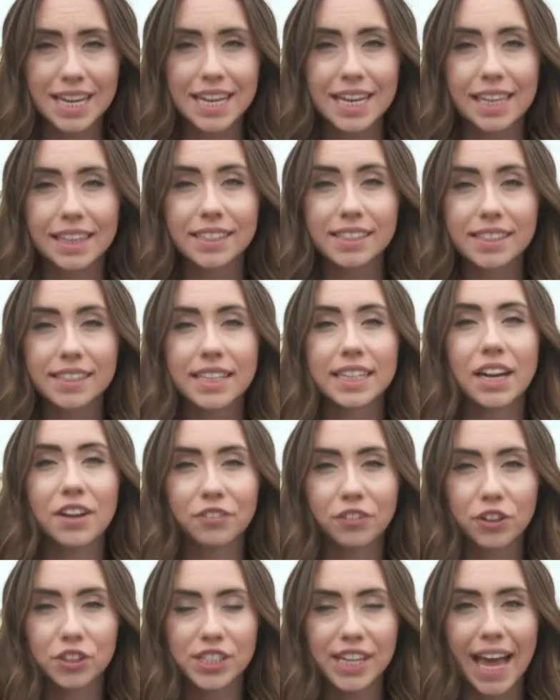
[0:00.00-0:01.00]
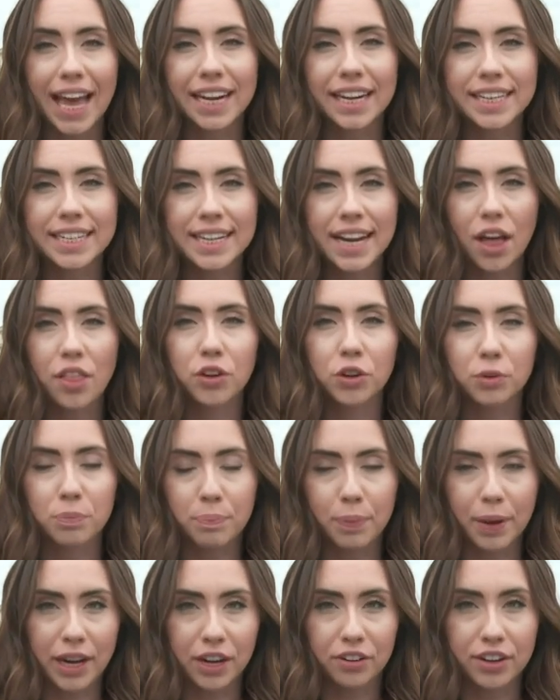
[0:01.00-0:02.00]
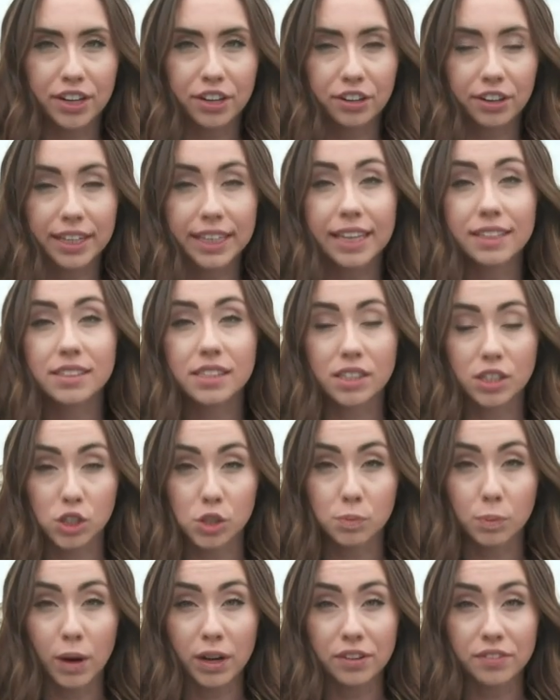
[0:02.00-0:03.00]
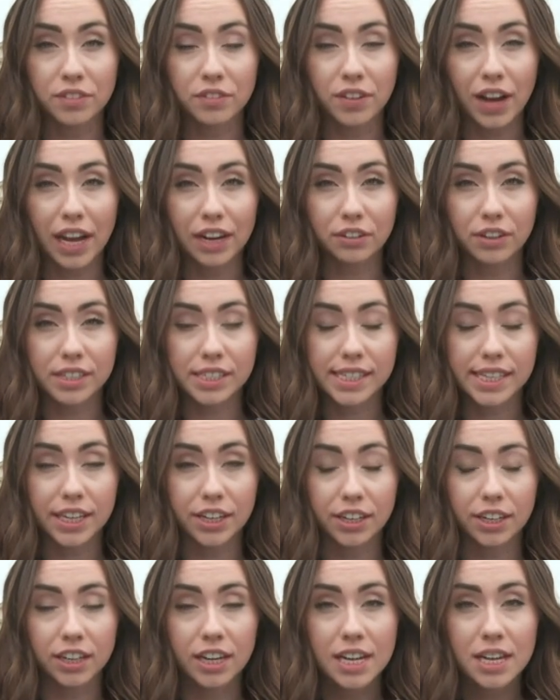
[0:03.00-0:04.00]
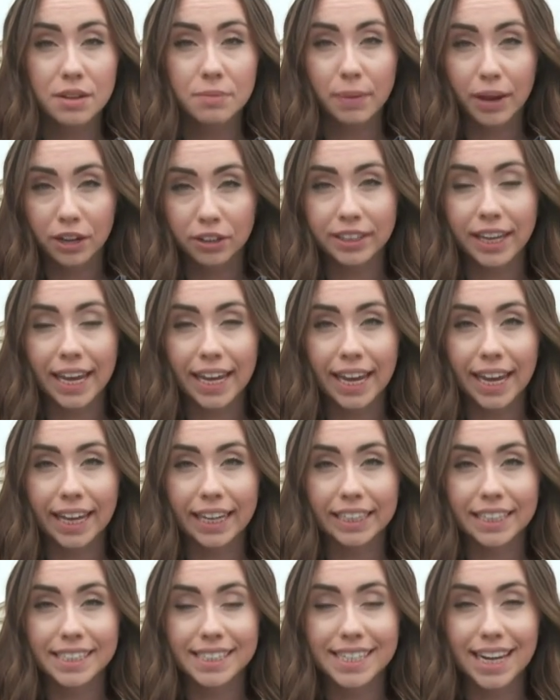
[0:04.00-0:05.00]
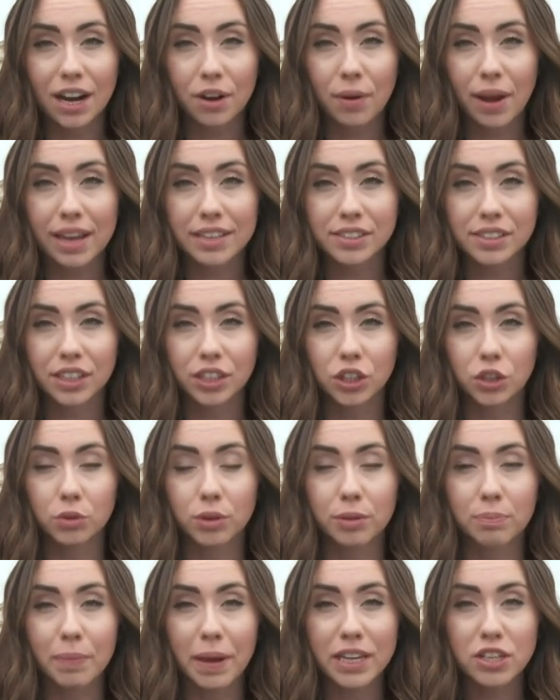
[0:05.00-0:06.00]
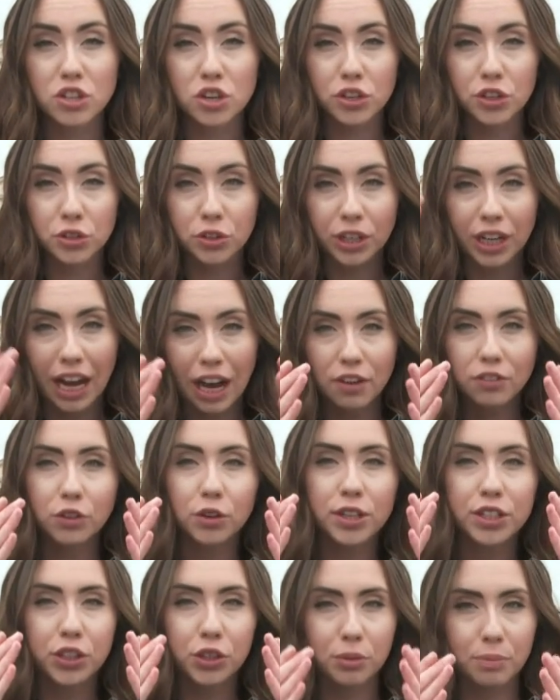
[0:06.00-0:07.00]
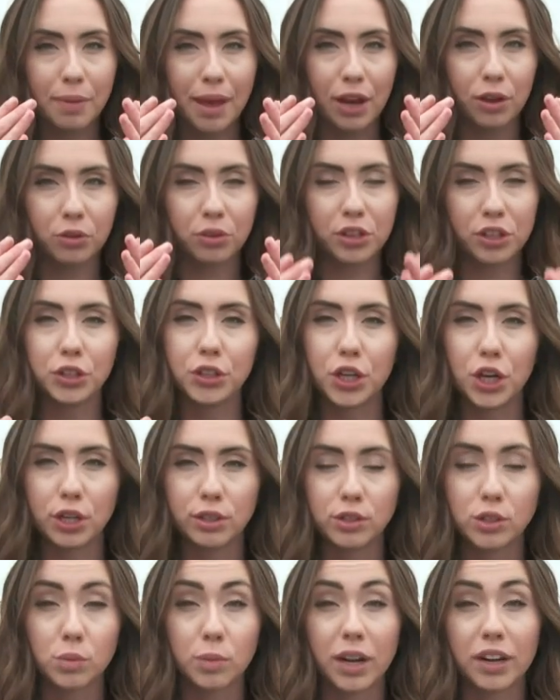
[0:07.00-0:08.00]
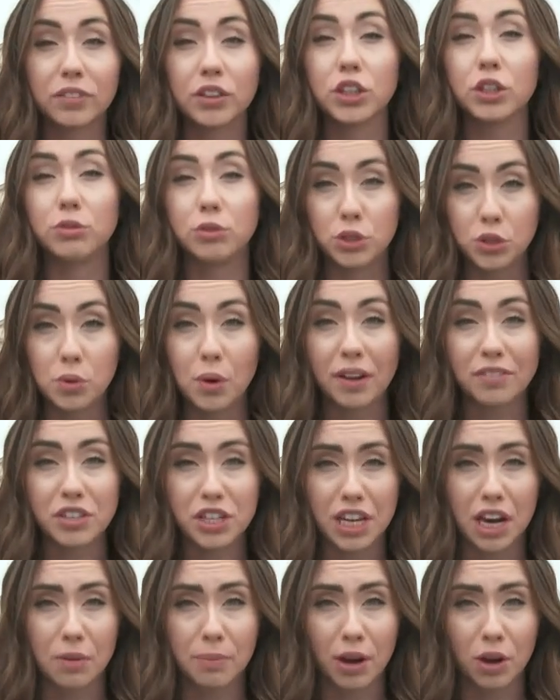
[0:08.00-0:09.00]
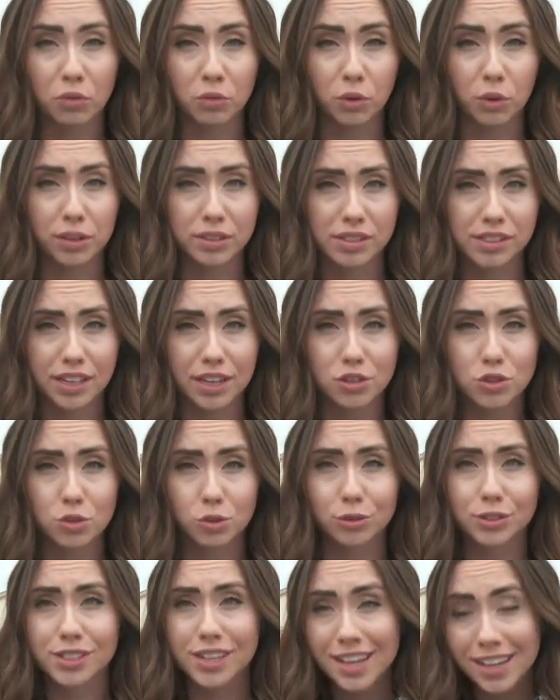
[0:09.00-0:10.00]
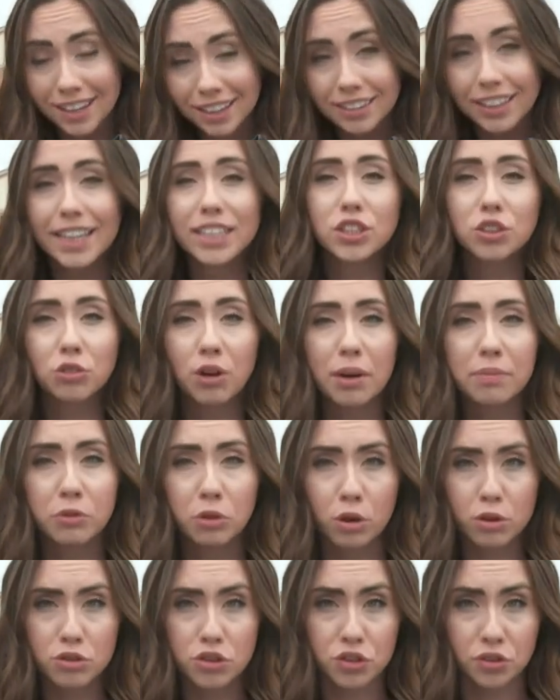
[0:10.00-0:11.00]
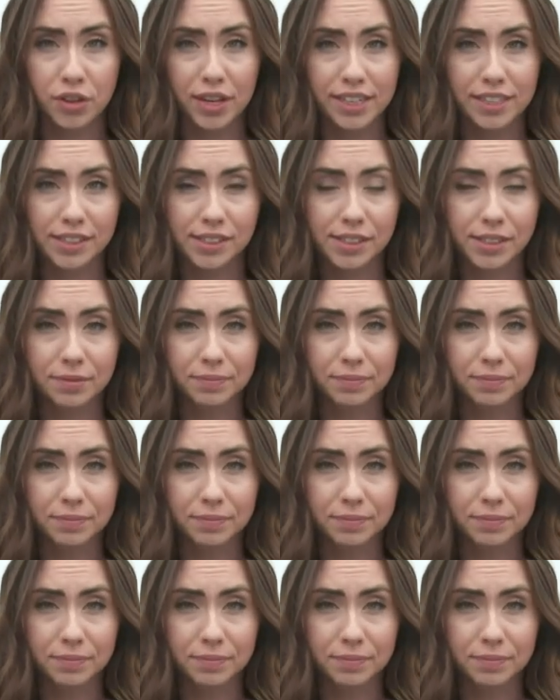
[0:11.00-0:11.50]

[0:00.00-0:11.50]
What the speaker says: This is an effort to add another barrier against the spread of the virus here. Mayor Gahan is now asking you to make sure you're covering your mouth and nose whenever you do have to come out for essentials, like to grab groceries.